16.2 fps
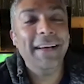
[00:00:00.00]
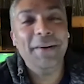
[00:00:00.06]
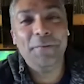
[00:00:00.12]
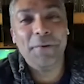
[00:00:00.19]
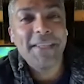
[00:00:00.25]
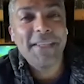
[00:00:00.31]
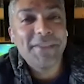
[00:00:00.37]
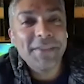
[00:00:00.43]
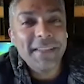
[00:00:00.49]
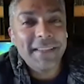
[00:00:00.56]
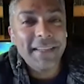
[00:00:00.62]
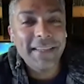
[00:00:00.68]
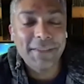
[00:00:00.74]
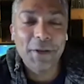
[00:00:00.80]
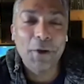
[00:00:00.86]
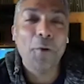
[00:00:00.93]
Rest of the
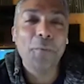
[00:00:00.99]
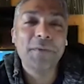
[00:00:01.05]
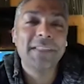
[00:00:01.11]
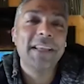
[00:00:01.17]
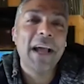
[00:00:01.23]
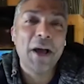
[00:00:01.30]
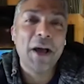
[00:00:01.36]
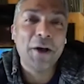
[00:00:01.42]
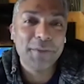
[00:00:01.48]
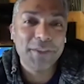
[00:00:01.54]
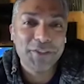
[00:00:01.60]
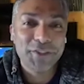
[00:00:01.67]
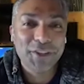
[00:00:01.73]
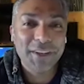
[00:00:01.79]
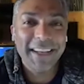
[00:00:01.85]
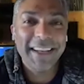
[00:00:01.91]
thing, obviously, how
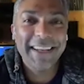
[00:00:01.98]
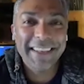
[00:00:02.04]
much